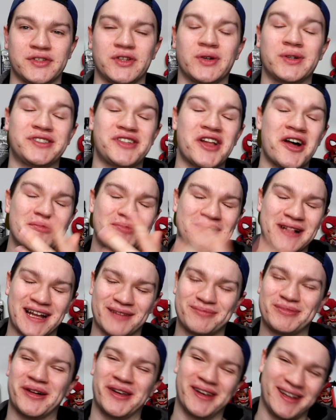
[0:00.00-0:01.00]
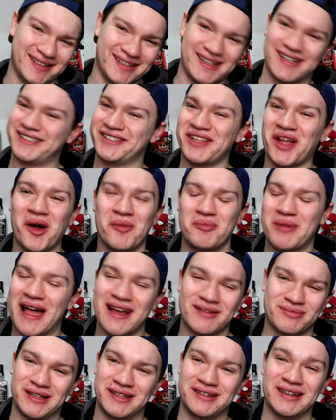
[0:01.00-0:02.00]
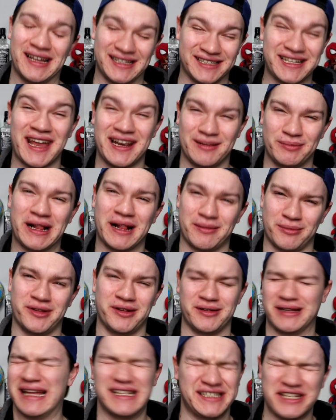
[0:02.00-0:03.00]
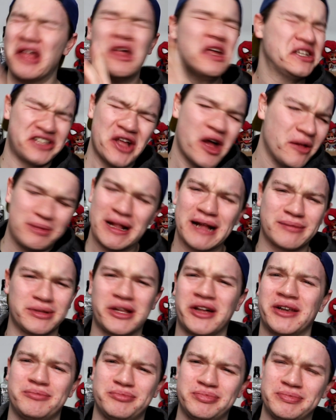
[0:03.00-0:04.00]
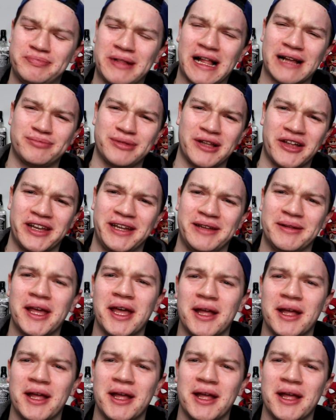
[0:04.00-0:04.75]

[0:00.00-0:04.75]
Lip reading: So it's not Black Bonnie and Clyde. It's not Black Bonnie. It's kind of Black Bonnie. It's not Black Bonnie.